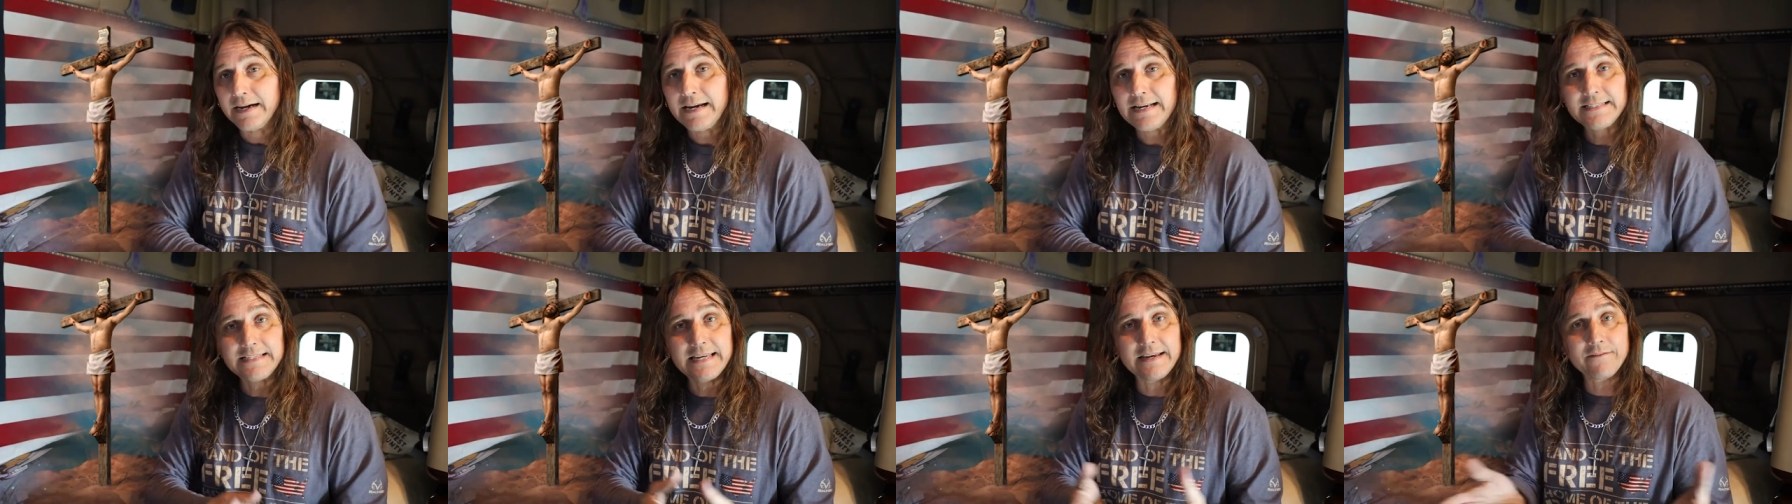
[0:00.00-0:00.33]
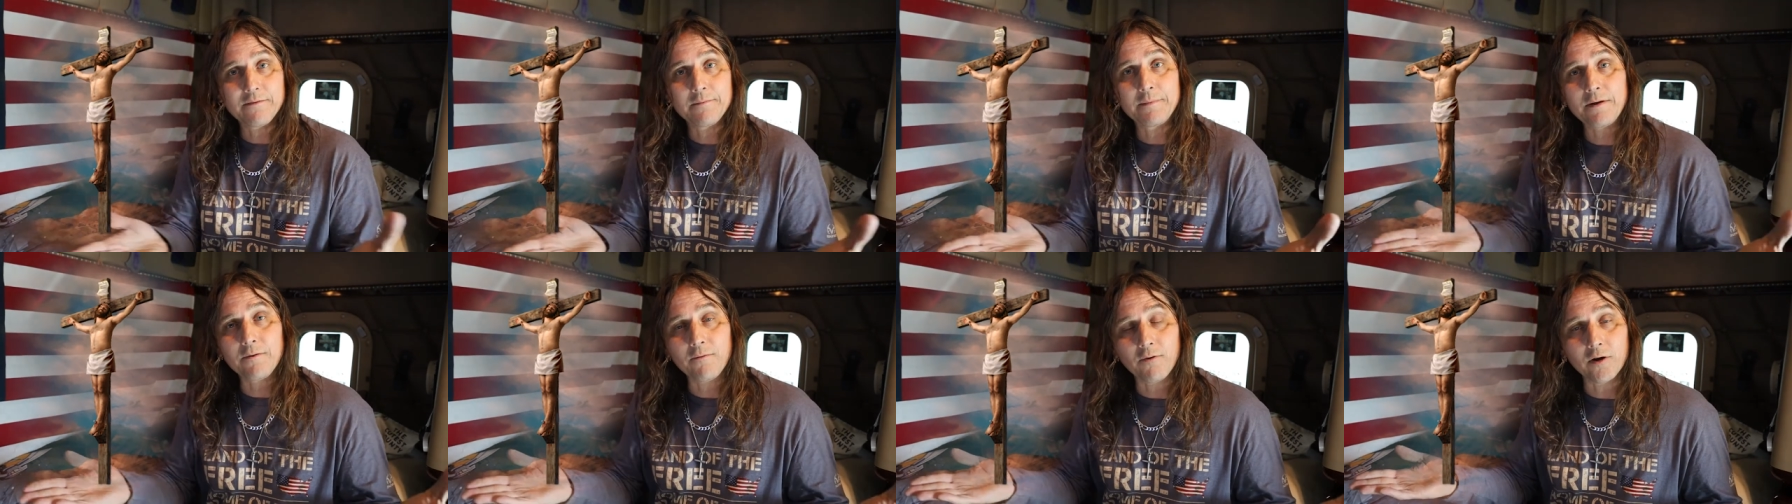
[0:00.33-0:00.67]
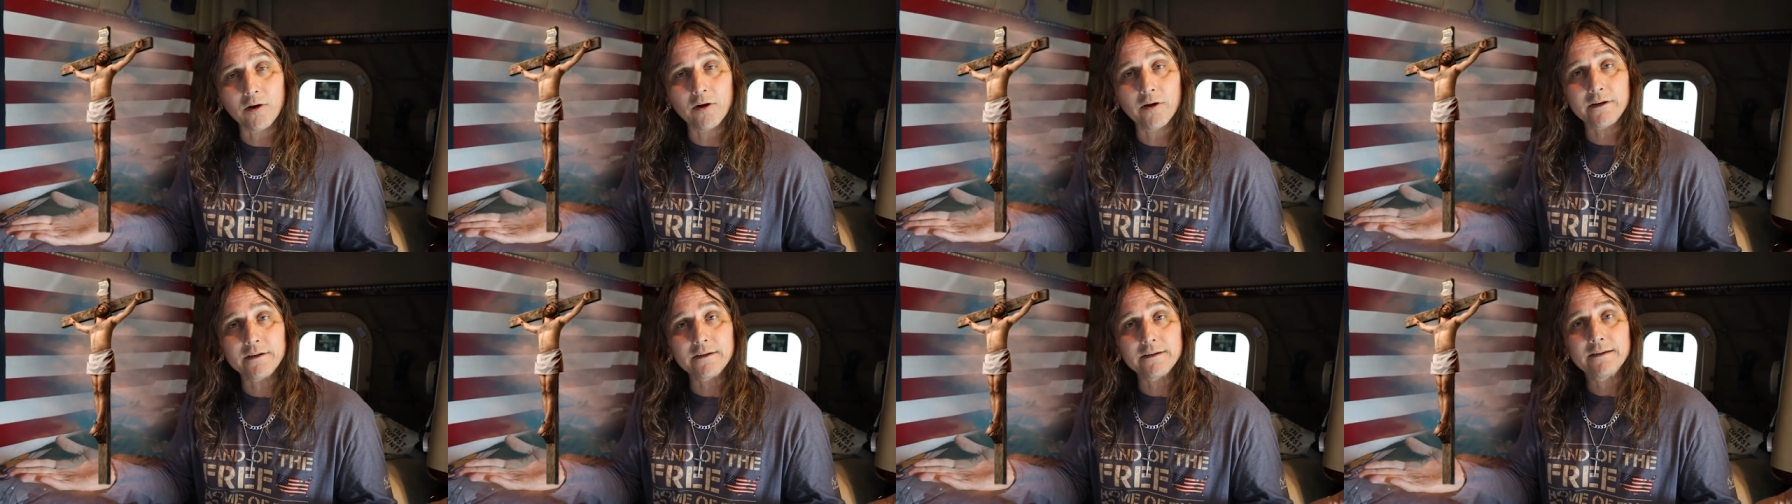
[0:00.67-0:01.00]
He's given me
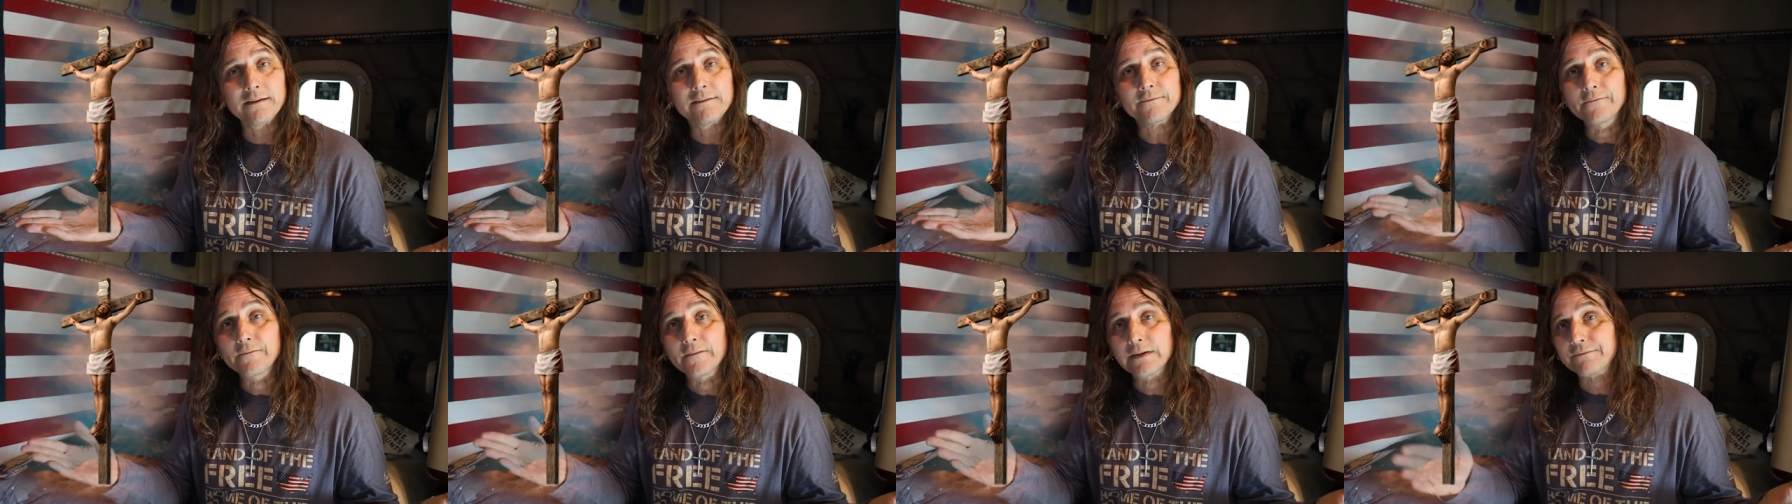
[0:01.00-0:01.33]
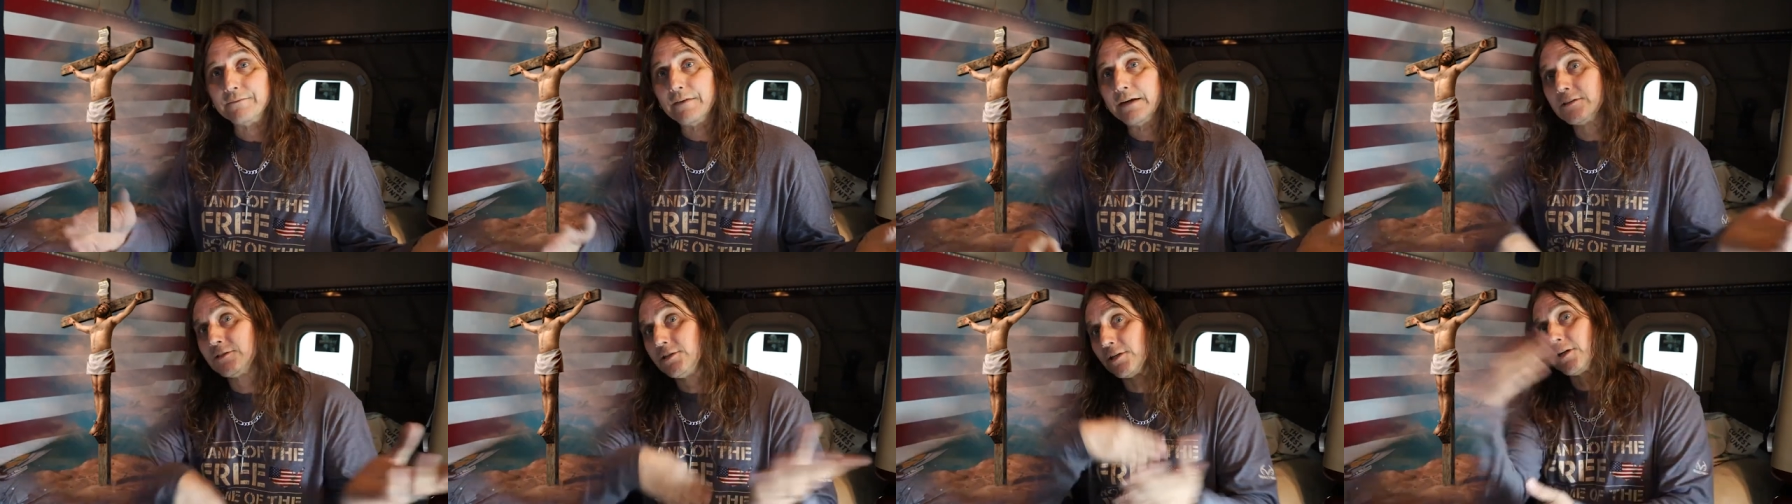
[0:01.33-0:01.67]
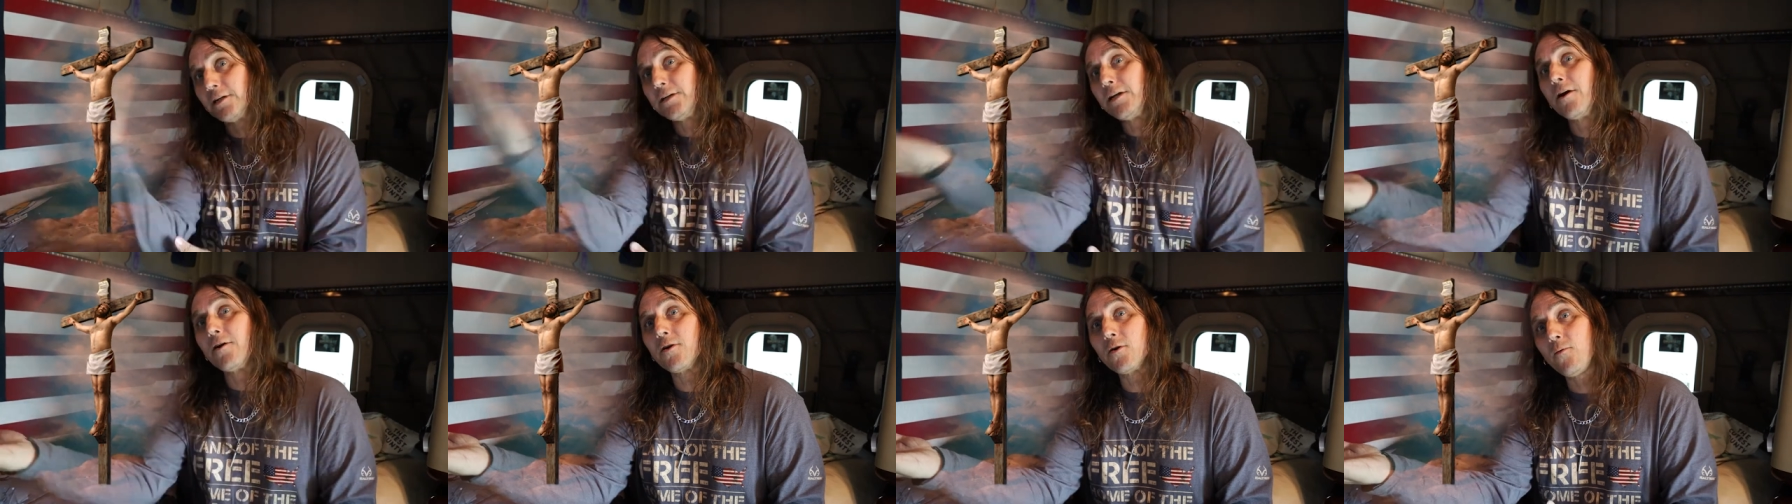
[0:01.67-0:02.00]
work
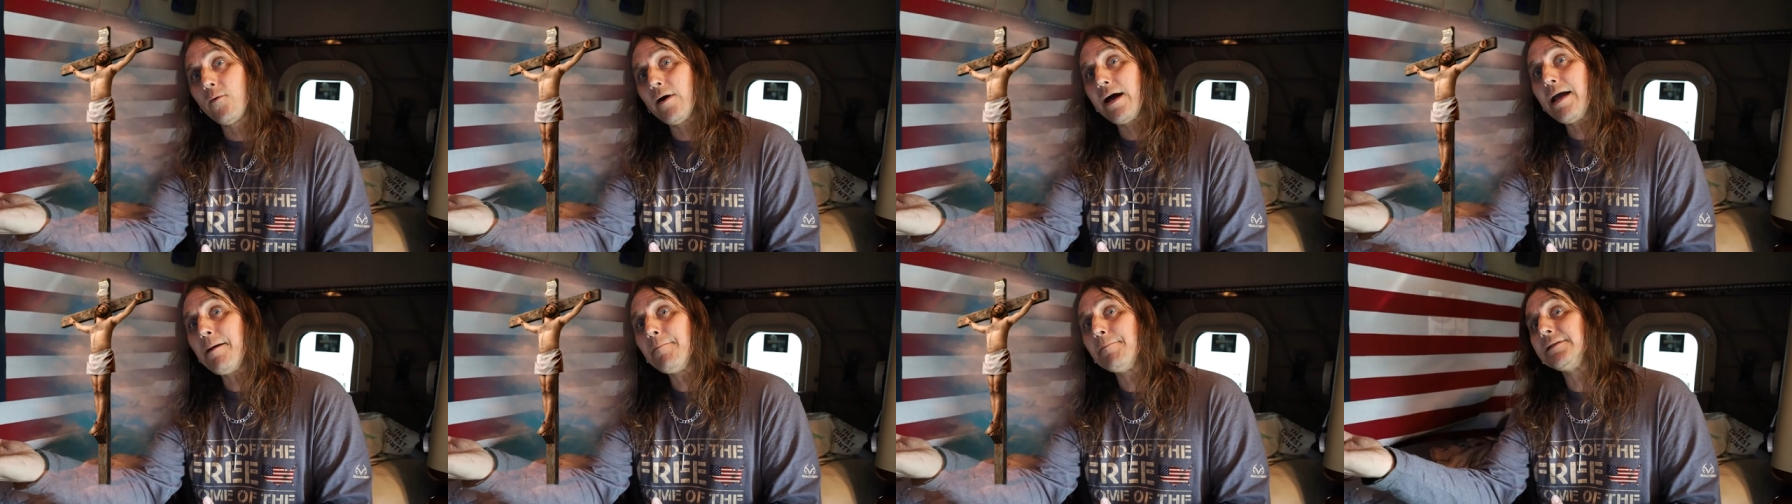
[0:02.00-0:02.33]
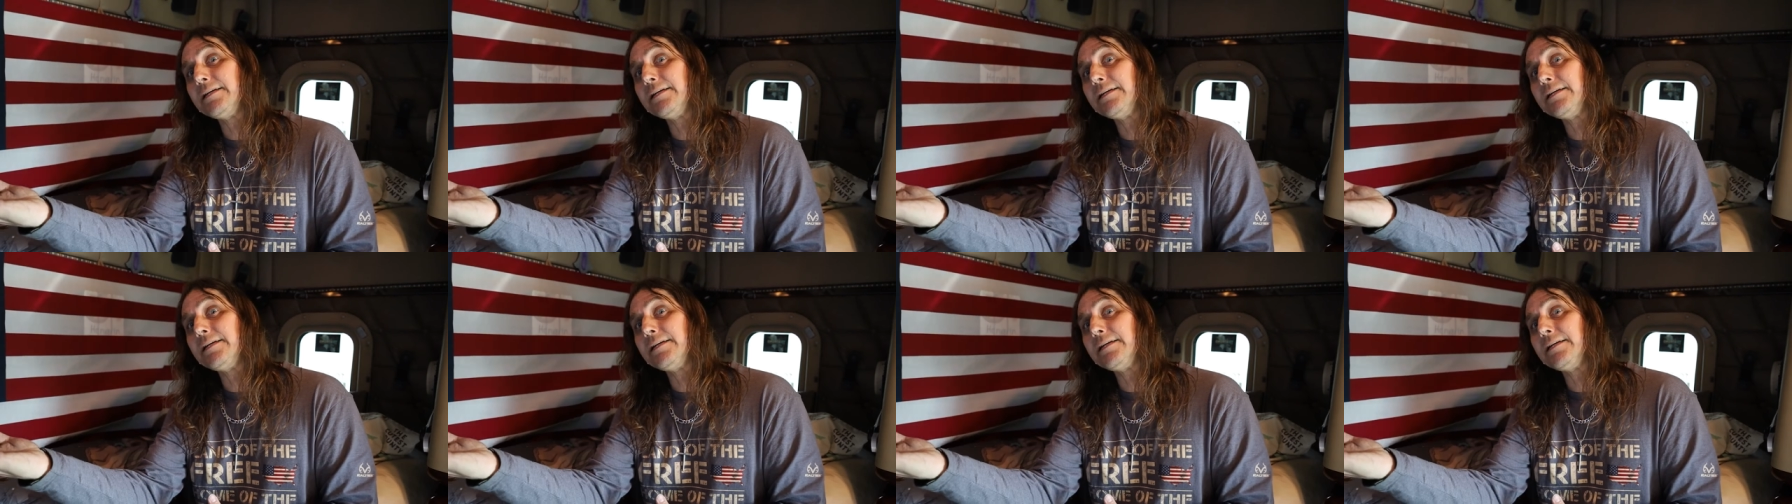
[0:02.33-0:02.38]
took a load away,